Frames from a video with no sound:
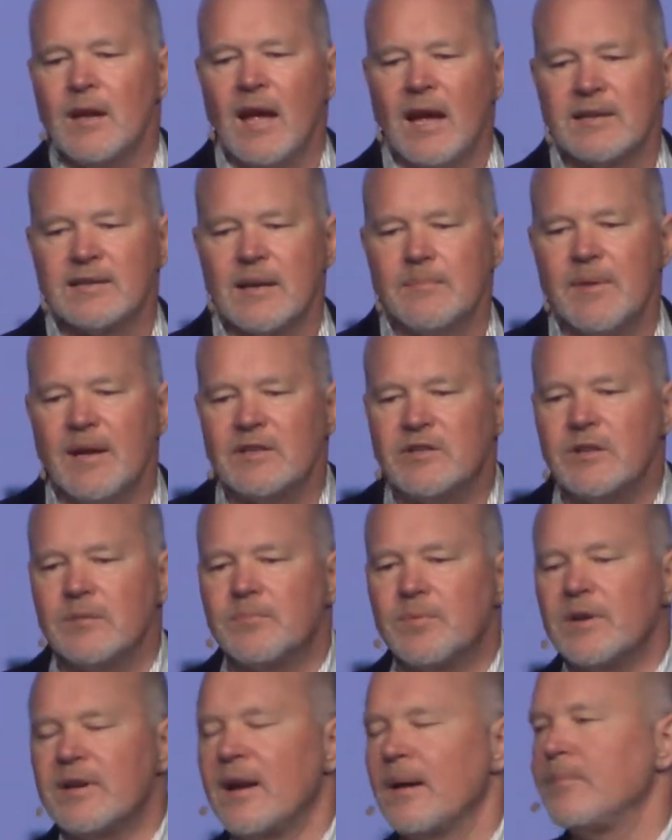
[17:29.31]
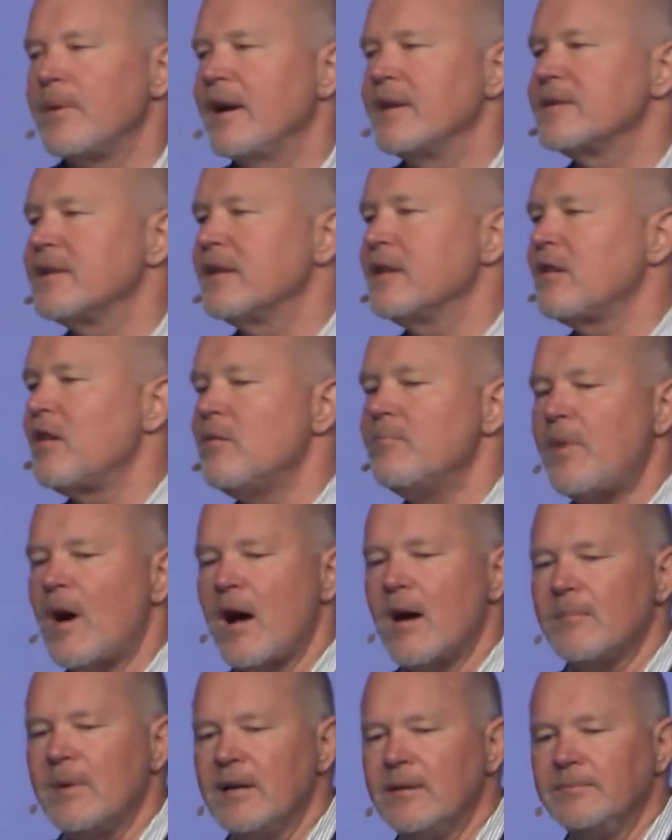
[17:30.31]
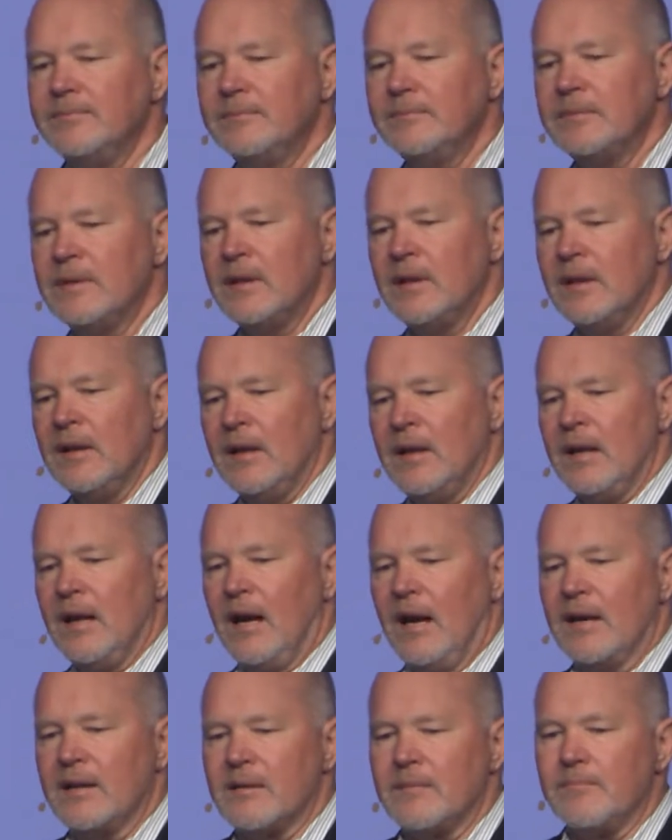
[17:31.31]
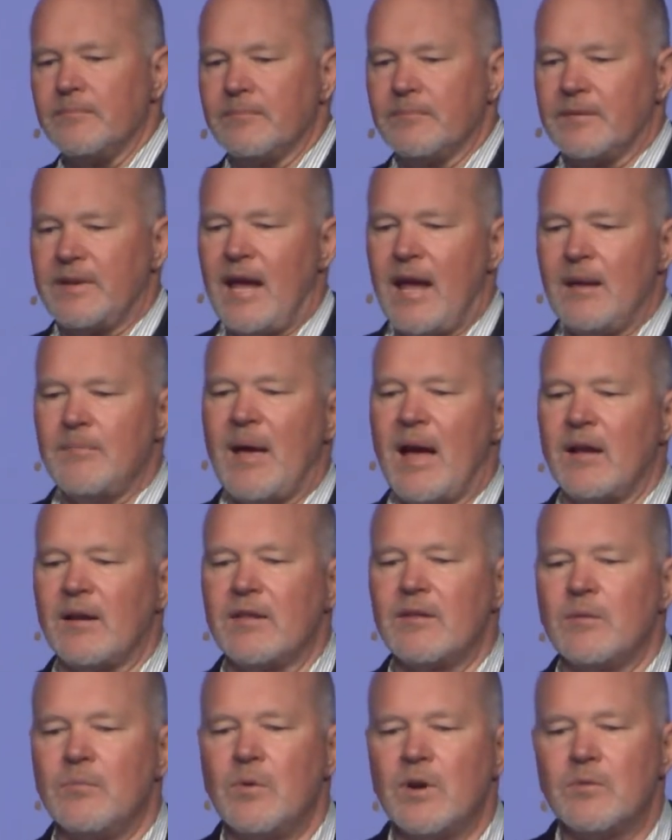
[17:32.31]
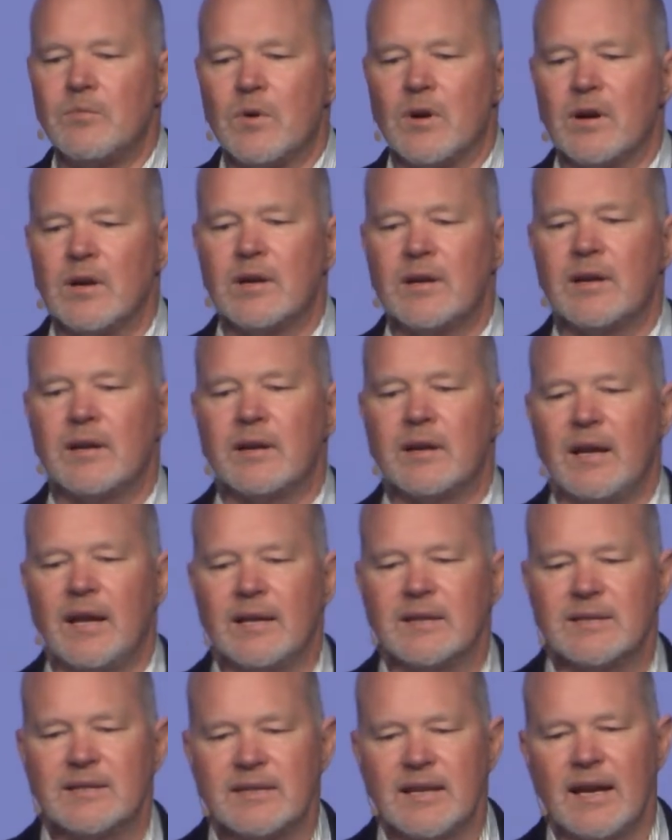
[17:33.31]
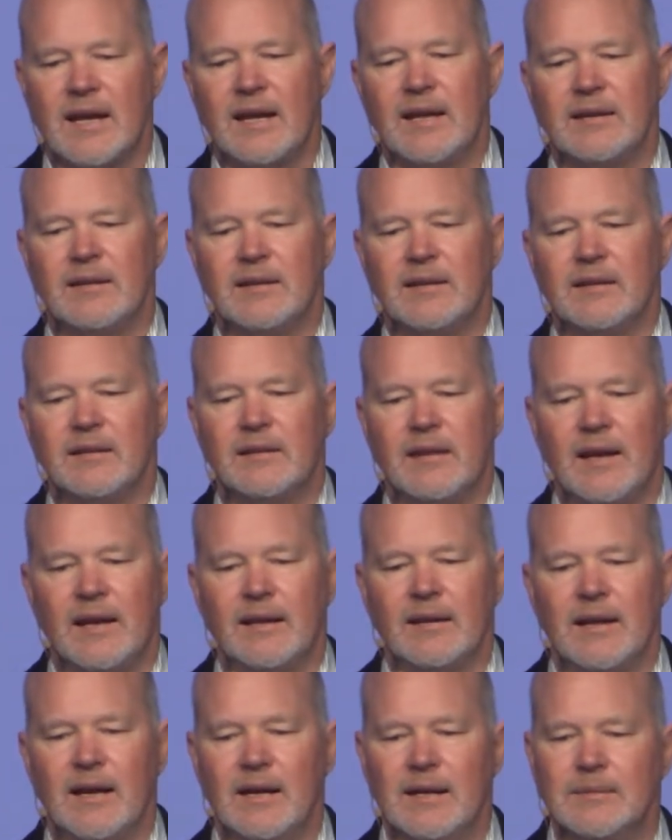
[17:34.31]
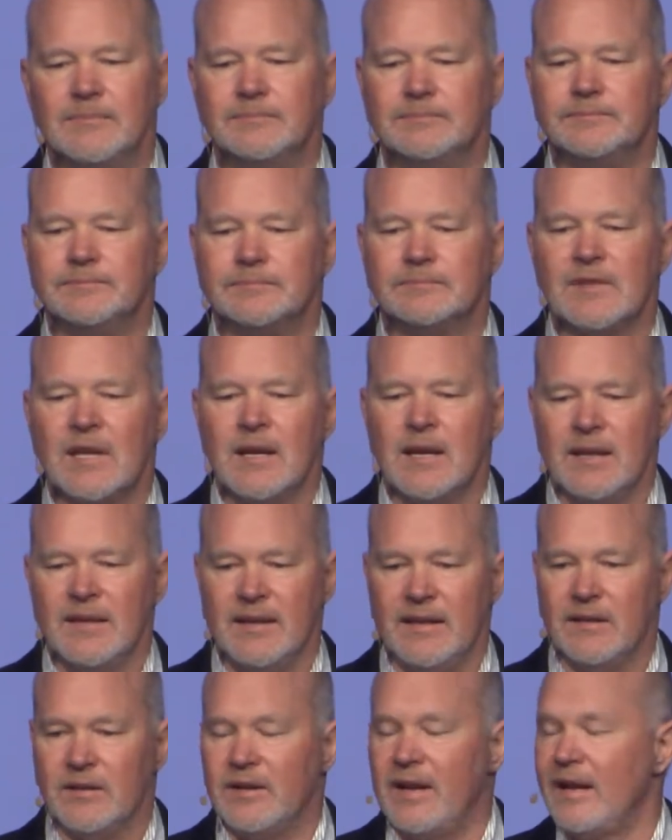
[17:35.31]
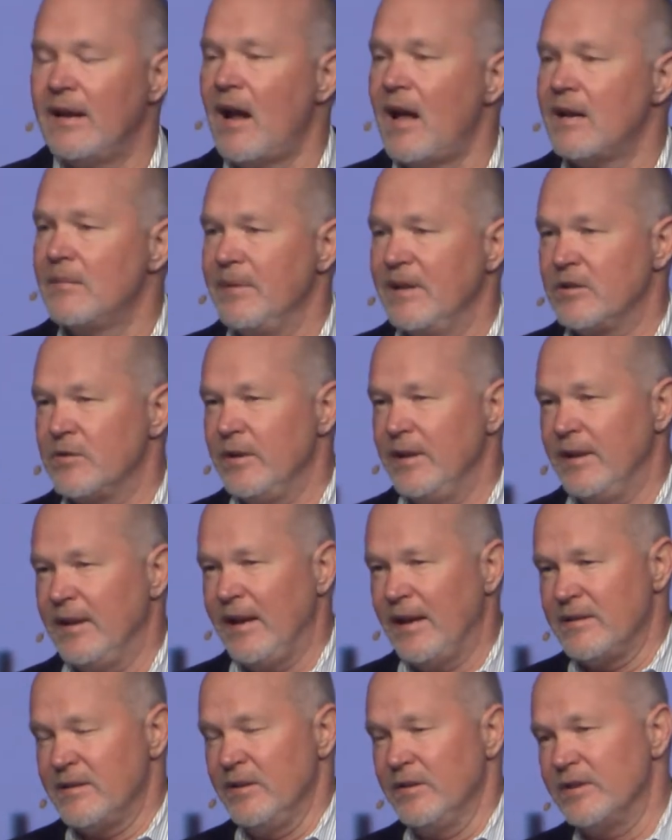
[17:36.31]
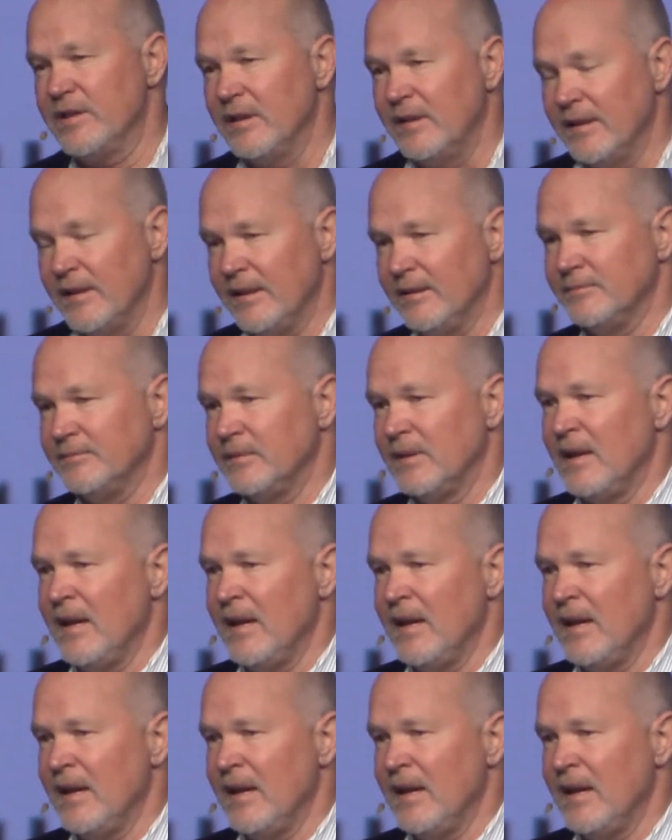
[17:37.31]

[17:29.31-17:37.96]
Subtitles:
I mentioned, President Obama came out of the woodwork and said that the internet ought to be treated as a utility.